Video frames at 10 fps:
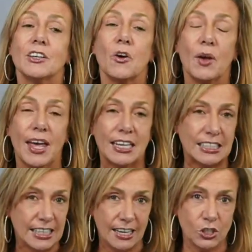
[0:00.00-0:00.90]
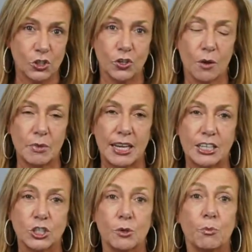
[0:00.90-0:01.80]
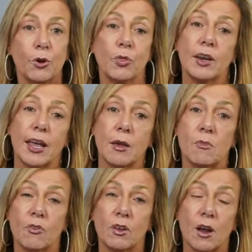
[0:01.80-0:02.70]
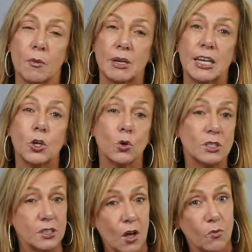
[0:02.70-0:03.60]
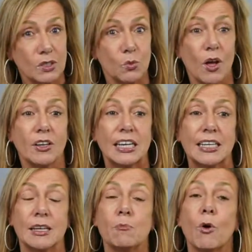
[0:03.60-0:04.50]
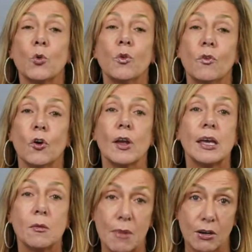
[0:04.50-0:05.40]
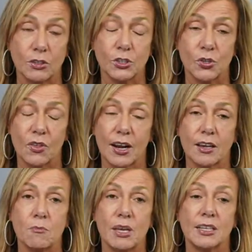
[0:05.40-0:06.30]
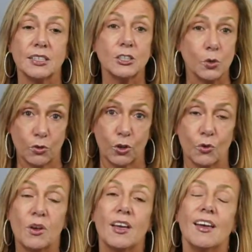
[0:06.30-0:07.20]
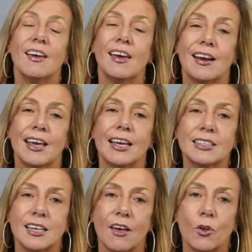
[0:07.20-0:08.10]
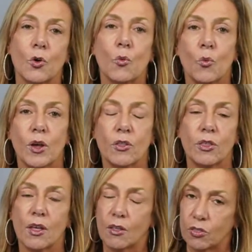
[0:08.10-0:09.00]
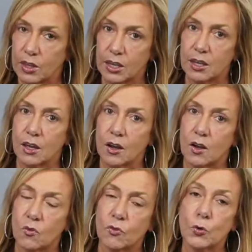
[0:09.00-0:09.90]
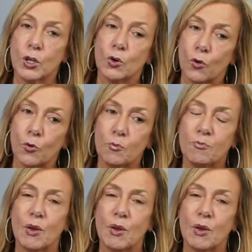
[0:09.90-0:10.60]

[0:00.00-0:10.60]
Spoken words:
Go ahead and text your nomination, put the name of the nominee, yourself as well, and I need both of your emails so that I can be in touch with you. And I get together with the voting group.